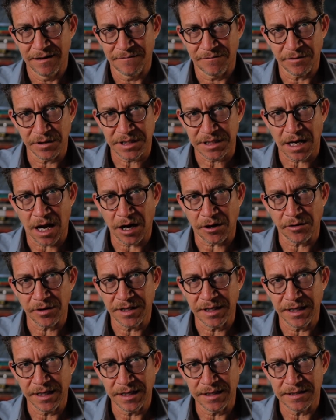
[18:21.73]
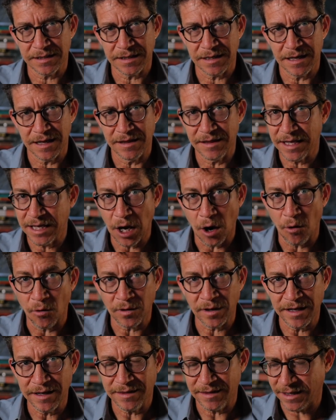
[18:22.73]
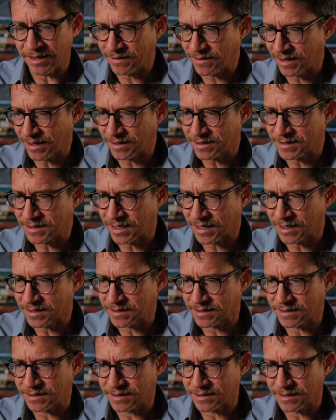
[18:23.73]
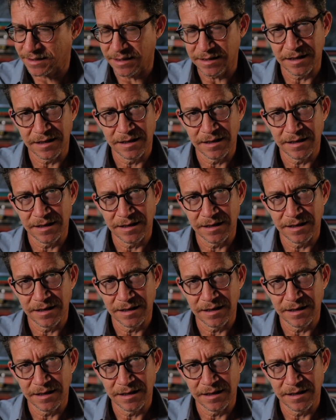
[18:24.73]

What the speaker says: For Socrates, the only thing that exists